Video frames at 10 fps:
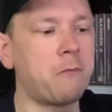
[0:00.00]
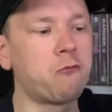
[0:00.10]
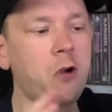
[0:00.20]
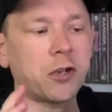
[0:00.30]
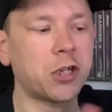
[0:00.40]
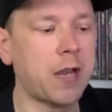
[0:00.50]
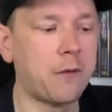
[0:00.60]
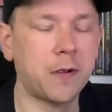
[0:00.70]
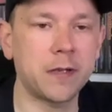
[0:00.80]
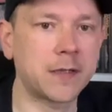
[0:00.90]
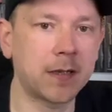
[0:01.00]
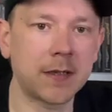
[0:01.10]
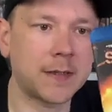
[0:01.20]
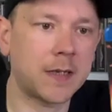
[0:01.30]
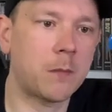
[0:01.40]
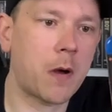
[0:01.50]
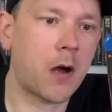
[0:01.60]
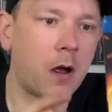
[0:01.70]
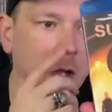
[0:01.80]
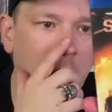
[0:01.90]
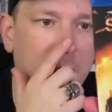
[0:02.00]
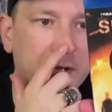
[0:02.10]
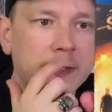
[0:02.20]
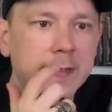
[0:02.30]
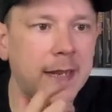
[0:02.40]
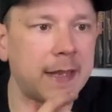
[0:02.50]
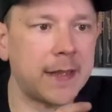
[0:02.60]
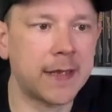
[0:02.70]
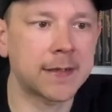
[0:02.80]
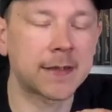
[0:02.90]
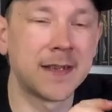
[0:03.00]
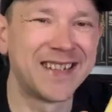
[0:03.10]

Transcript: rushing out to the cinema and going and seeing this.